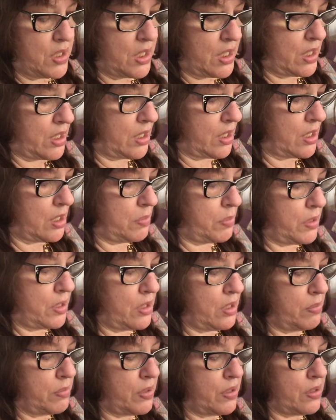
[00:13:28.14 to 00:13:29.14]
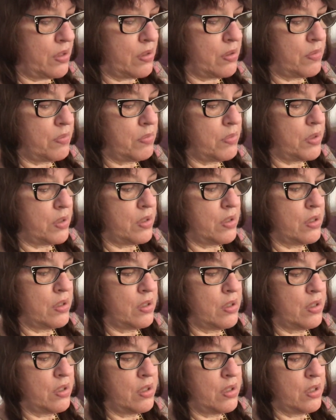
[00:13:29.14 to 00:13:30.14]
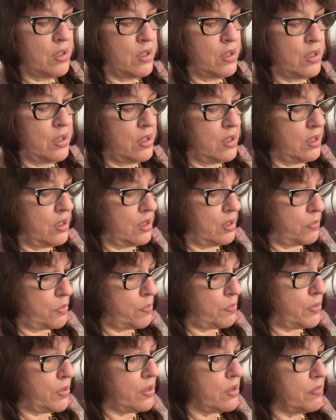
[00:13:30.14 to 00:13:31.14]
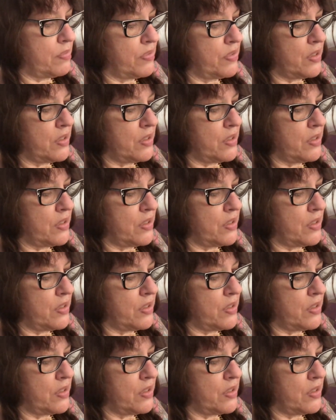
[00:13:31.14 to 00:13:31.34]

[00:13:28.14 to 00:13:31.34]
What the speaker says: I like to be at the bottom. A bottom